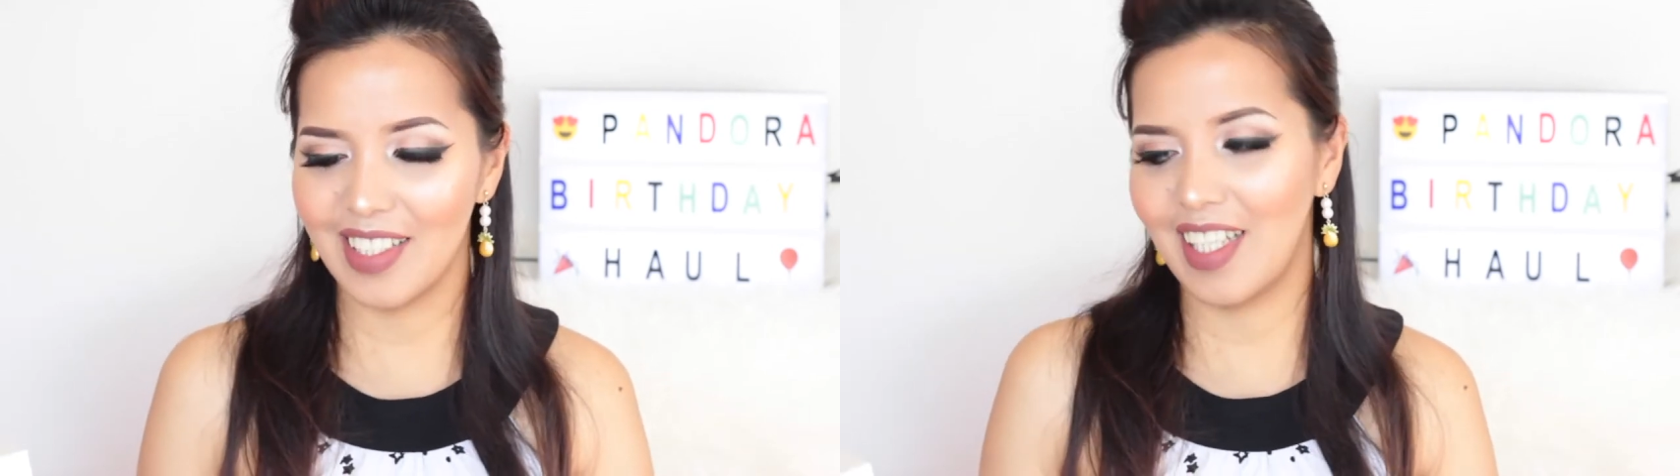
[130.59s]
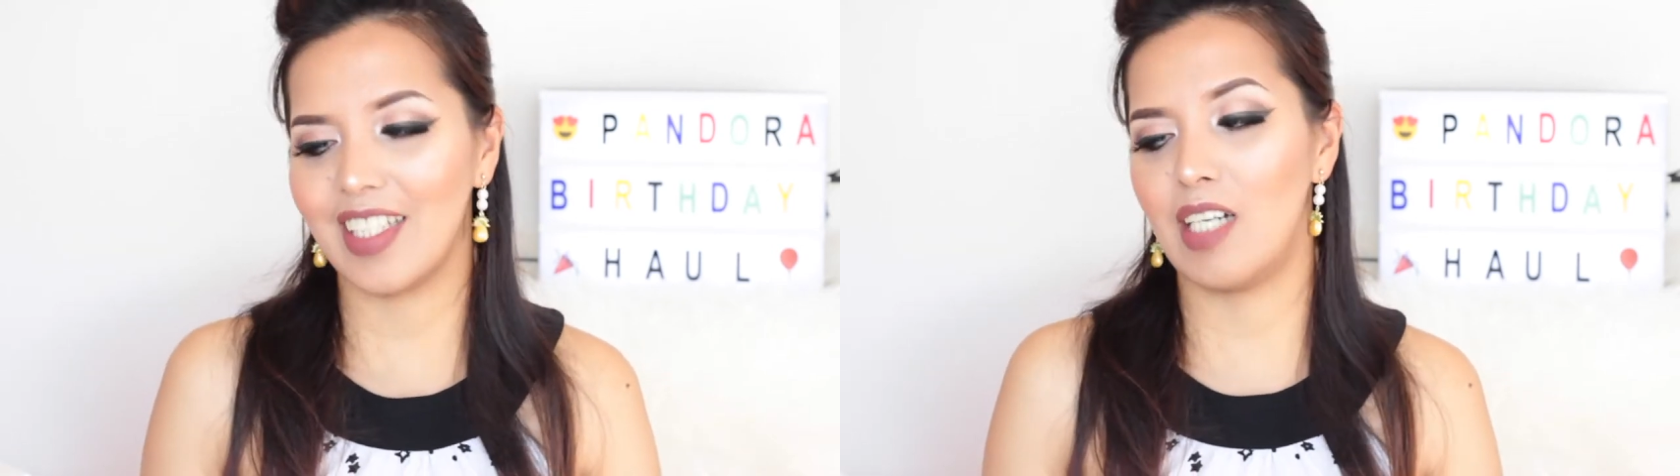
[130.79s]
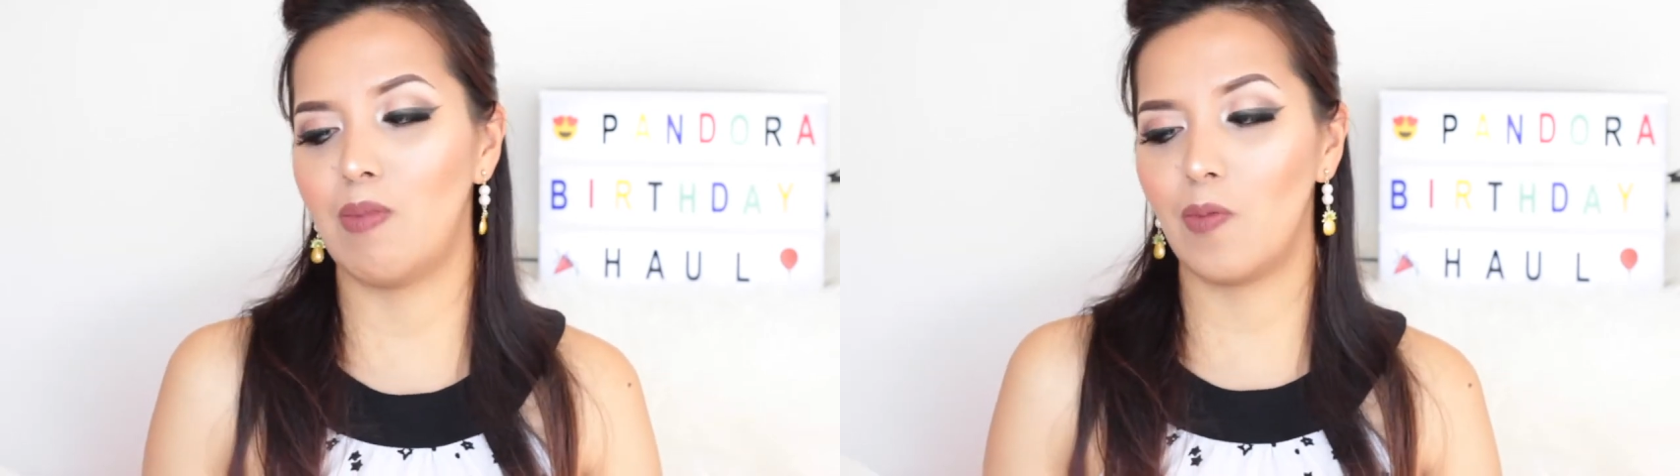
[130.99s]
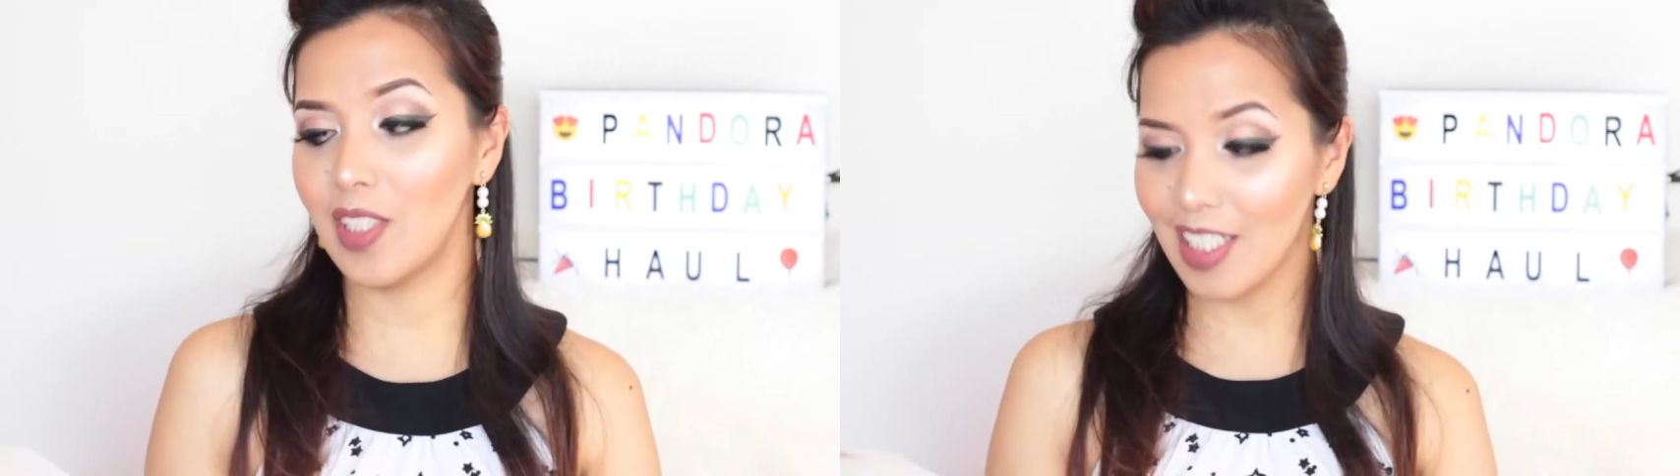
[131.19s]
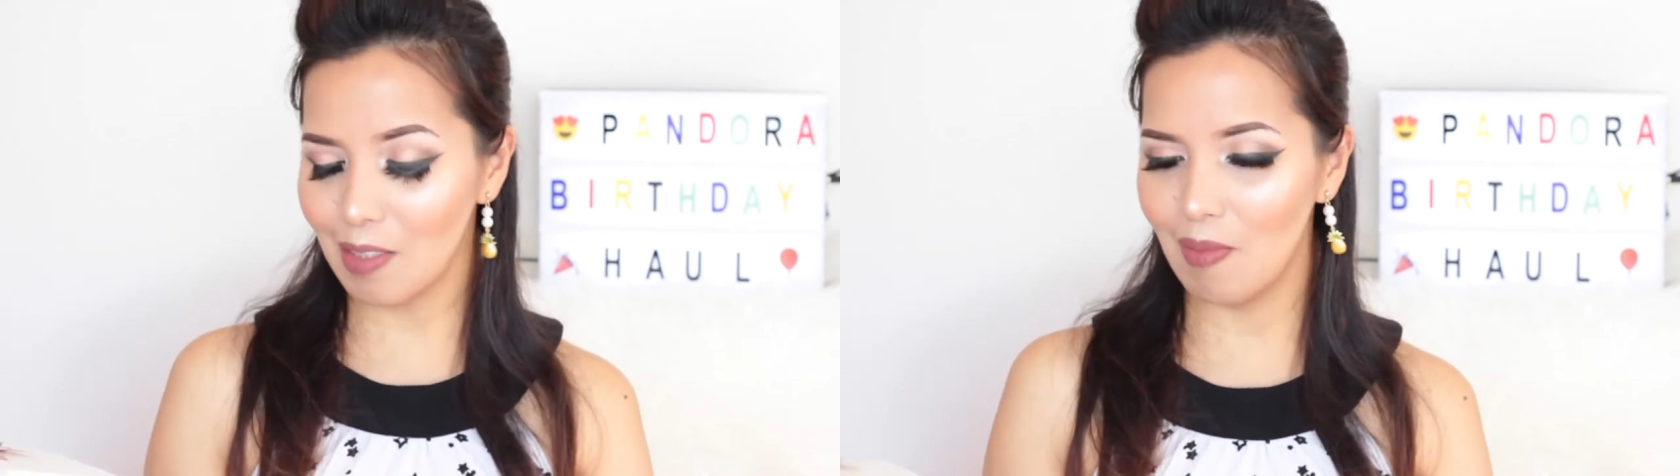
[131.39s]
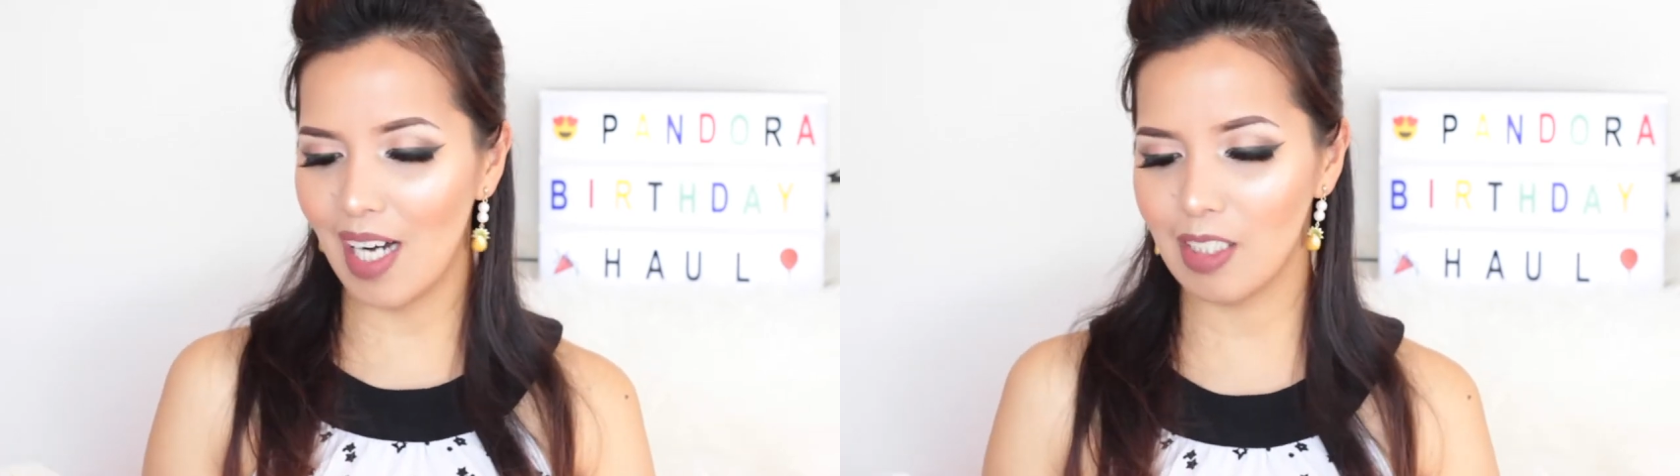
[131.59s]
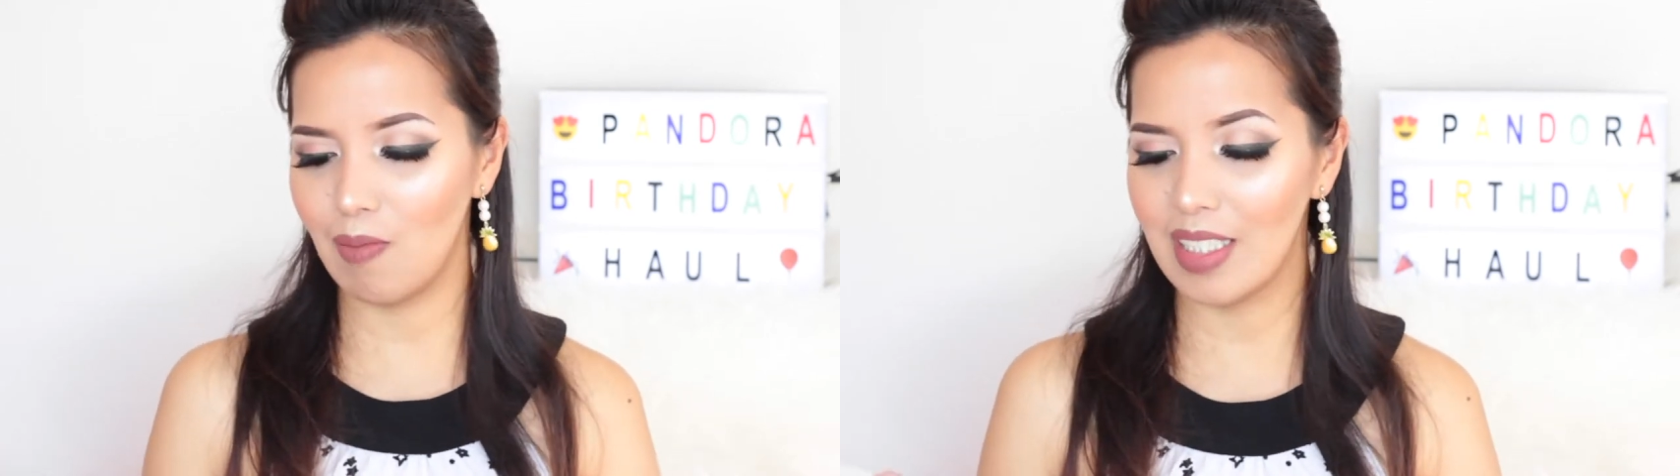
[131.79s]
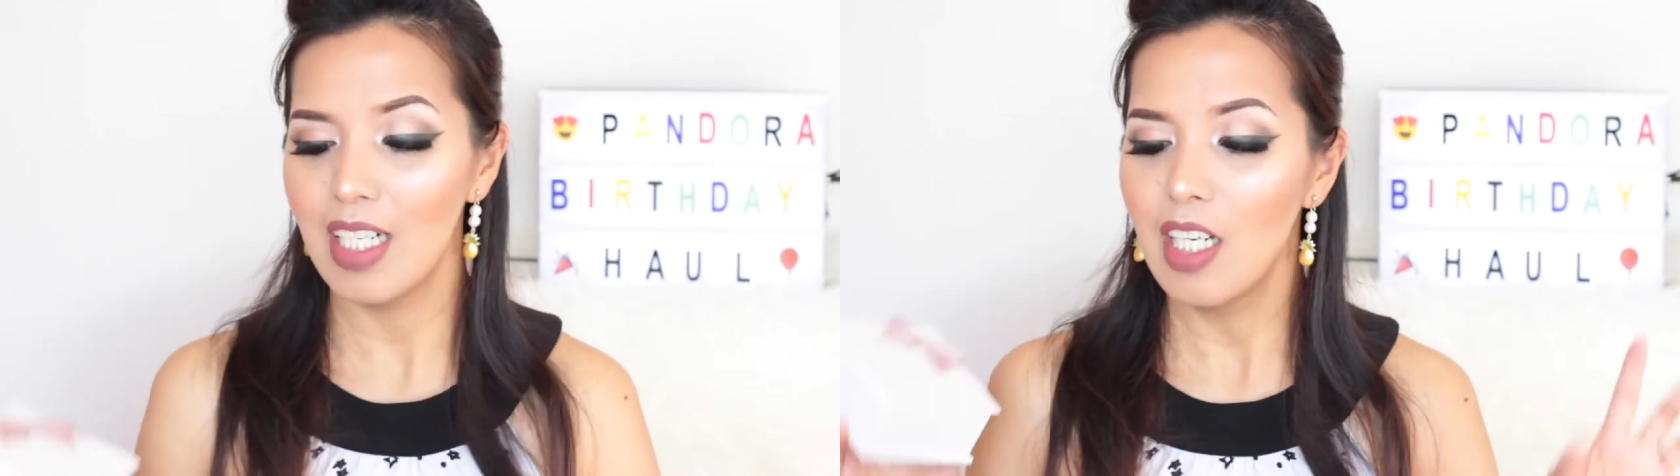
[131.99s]
that they came up with this box,
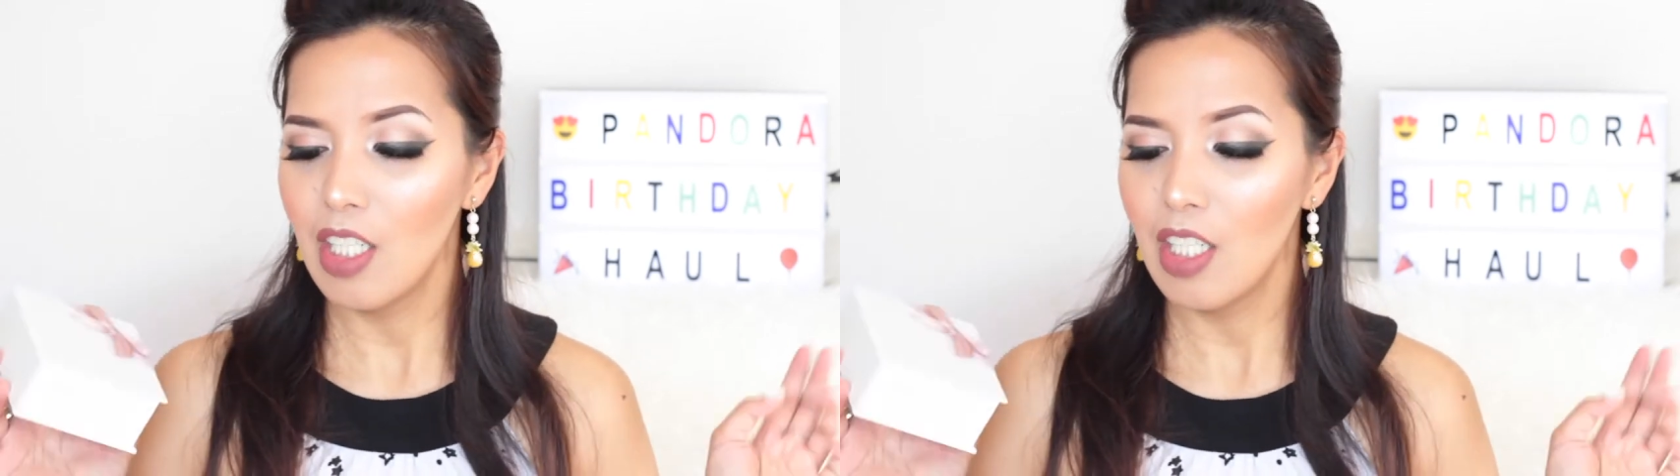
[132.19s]
but